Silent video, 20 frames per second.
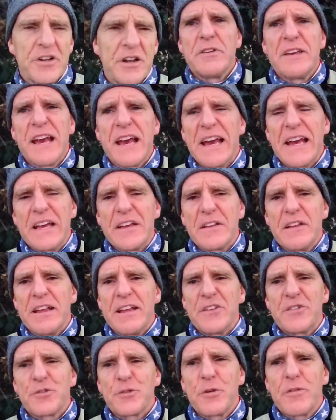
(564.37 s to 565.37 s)
Yeah,
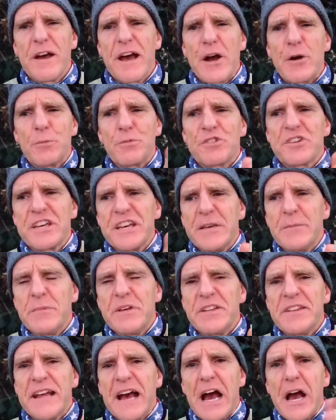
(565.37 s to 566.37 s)
it sort of helps keep me
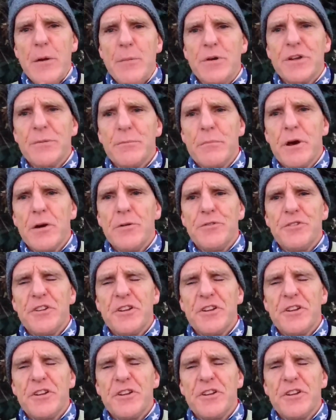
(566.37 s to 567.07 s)
in that open mode.